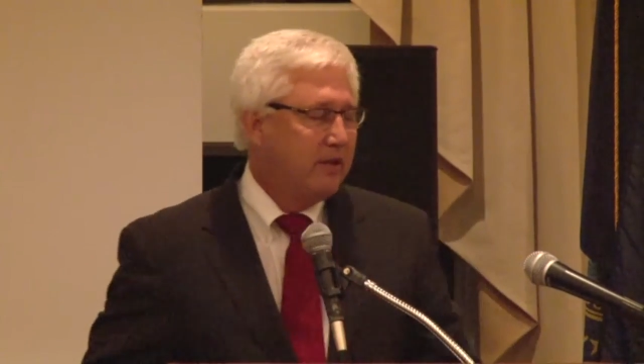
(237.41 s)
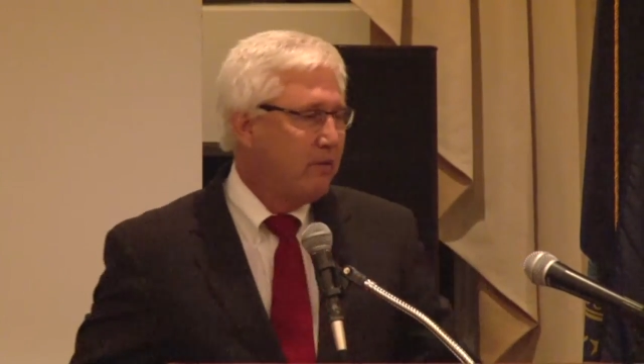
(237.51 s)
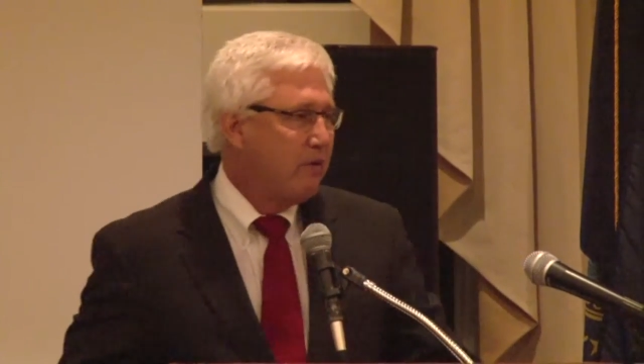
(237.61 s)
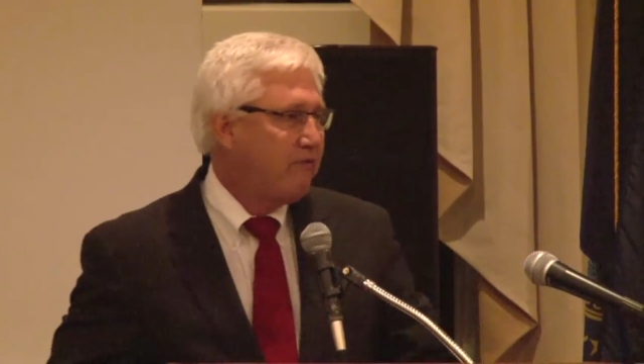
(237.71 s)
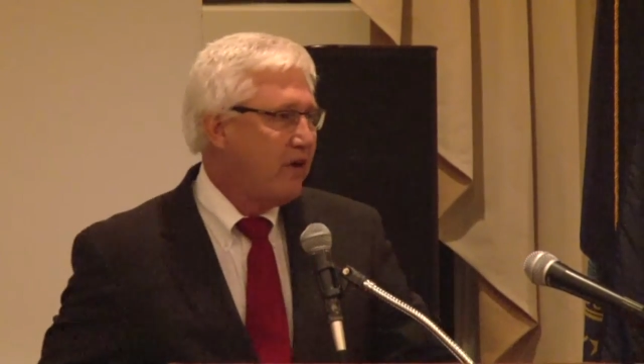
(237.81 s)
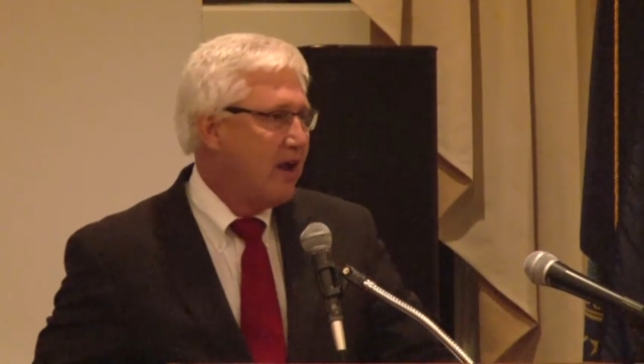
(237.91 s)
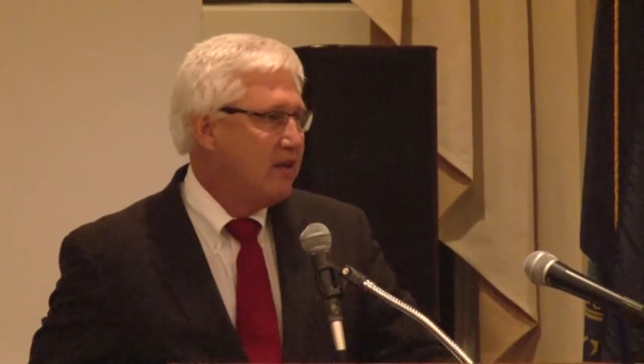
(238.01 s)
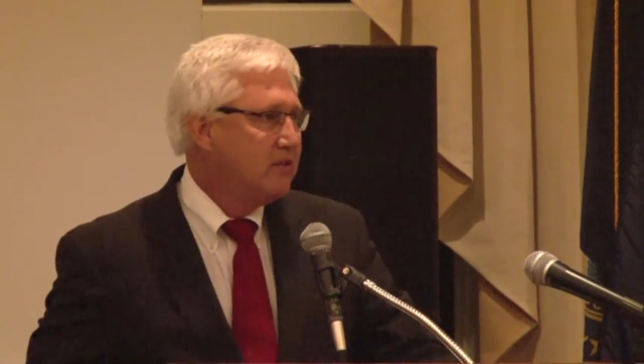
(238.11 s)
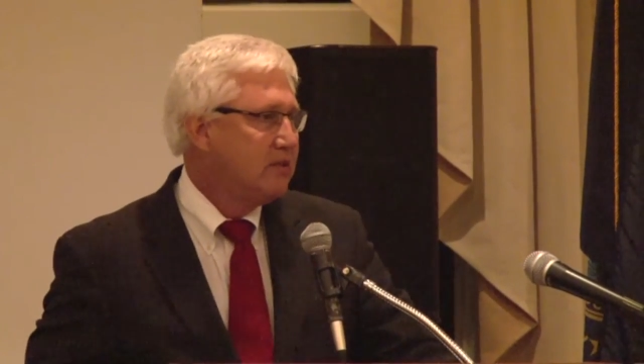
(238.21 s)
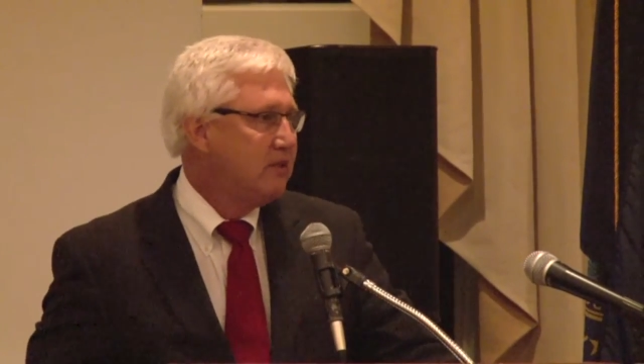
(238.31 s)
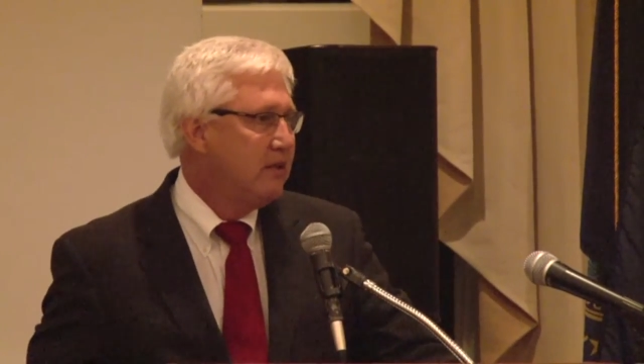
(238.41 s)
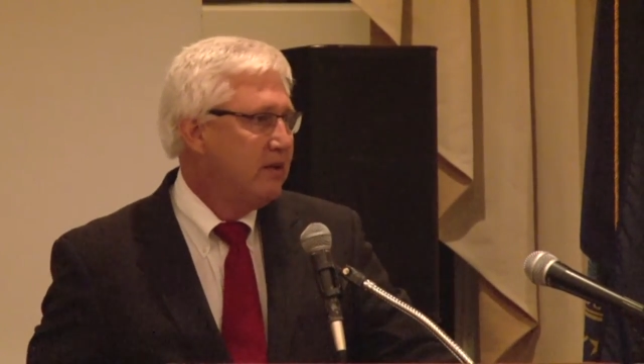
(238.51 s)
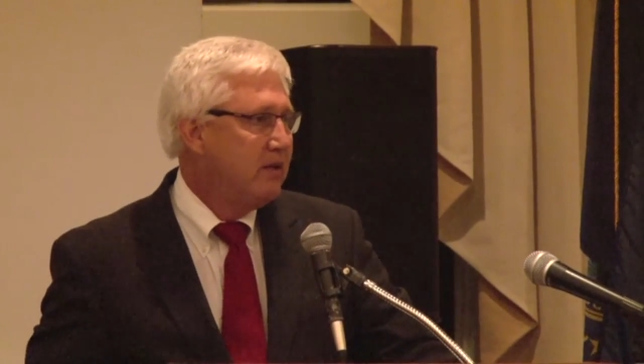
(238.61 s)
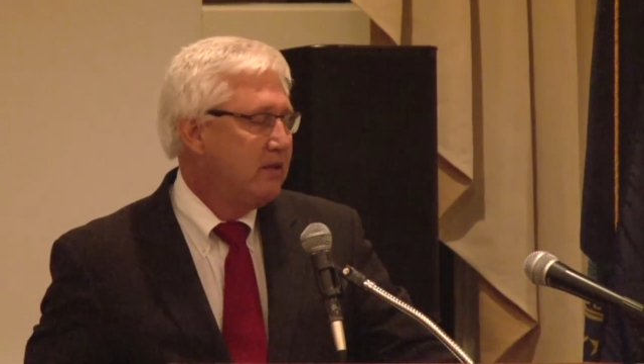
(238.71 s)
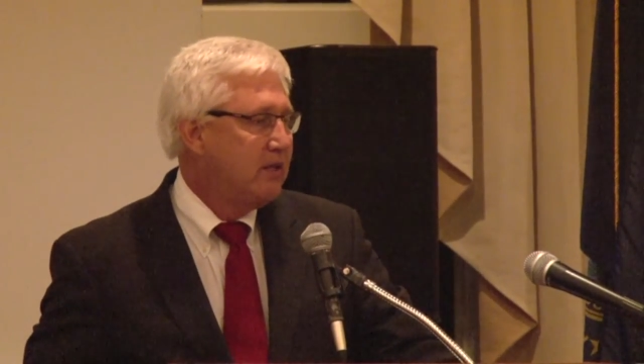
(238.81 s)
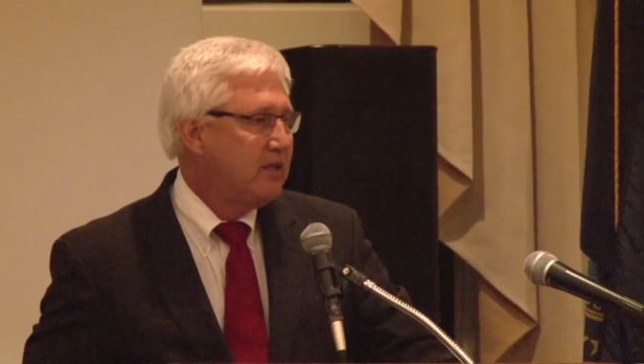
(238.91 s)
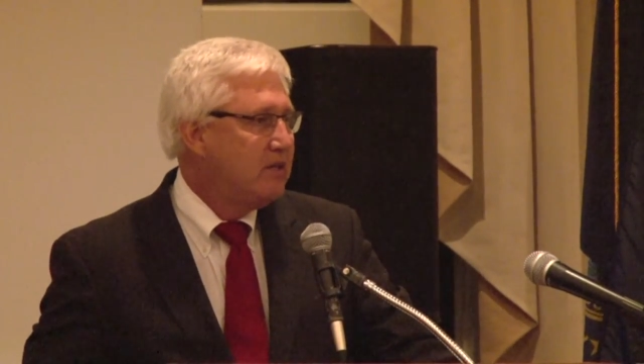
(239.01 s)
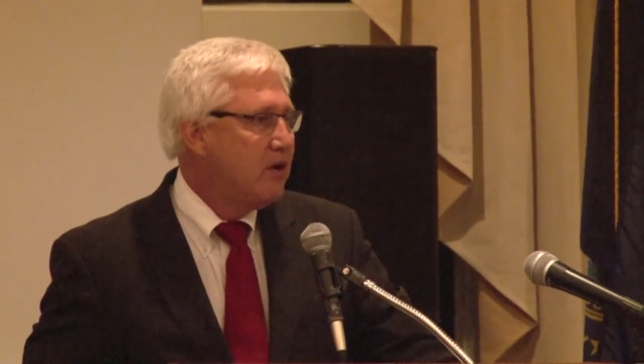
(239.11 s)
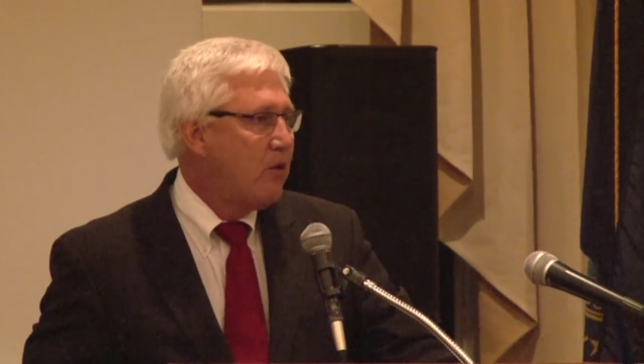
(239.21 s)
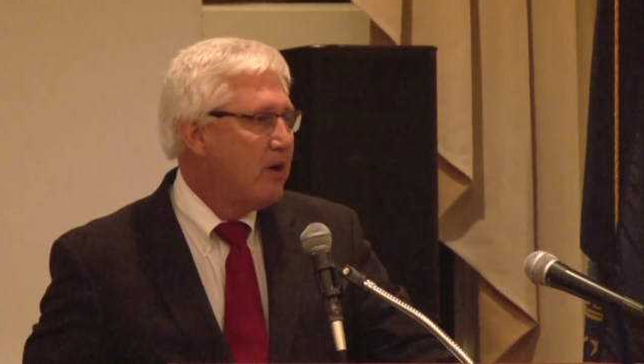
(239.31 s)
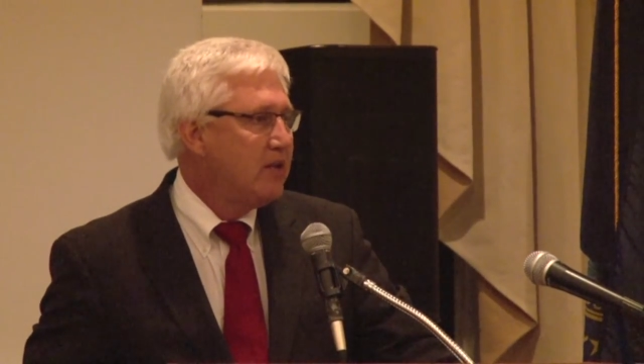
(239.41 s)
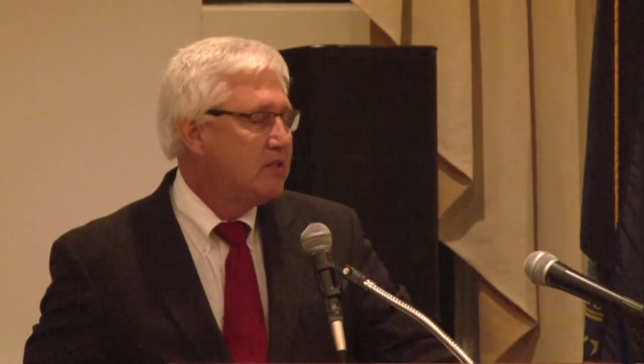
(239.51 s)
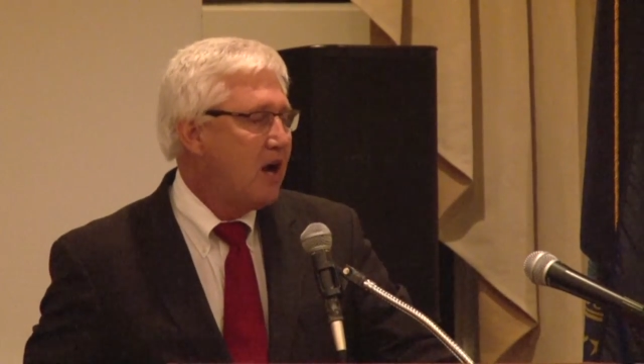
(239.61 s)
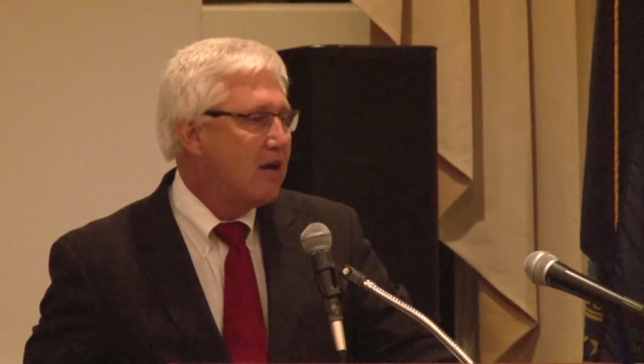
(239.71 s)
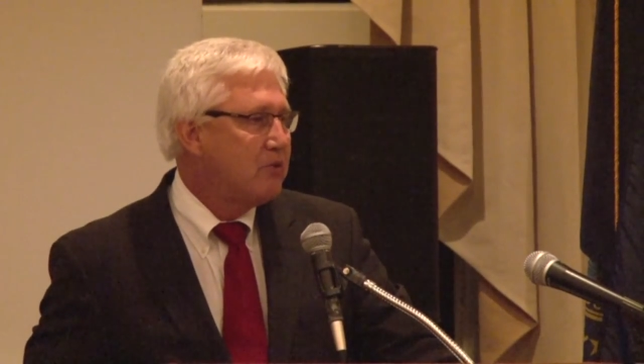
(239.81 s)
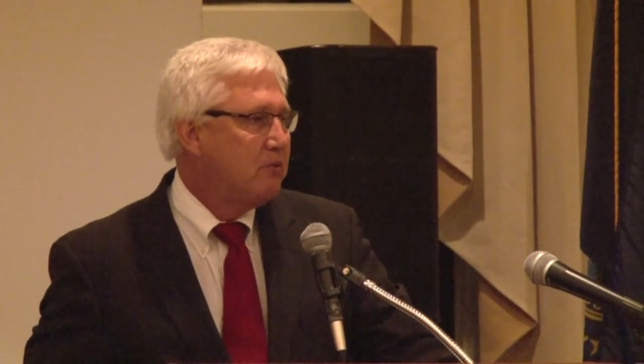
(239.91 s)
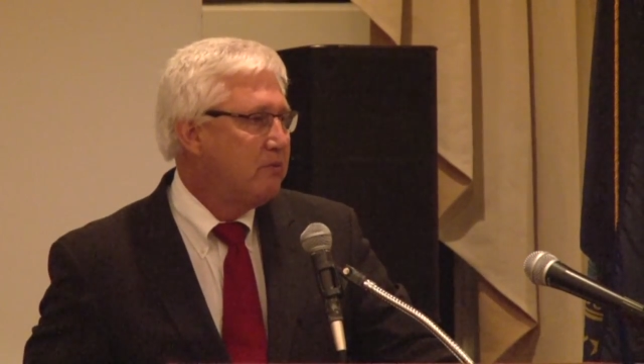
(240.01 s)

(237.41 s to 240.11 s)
that were friends that didn't go in and talk to